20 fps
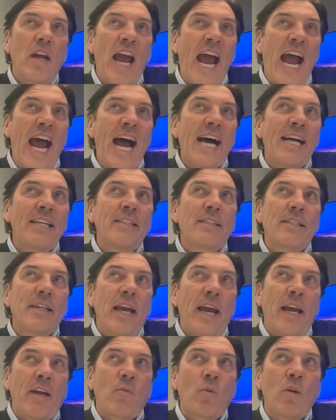ads,
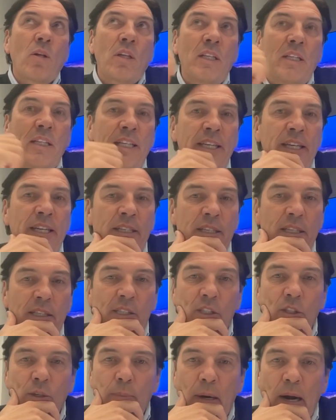and really lean into
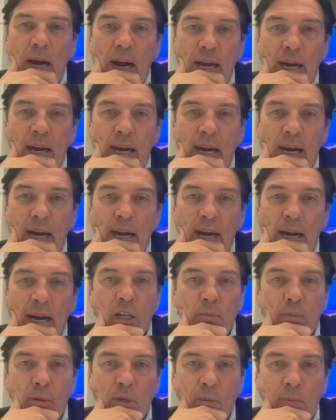the super higher
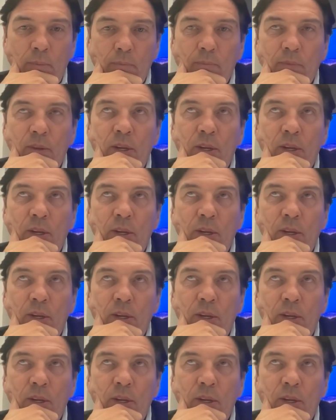scalable,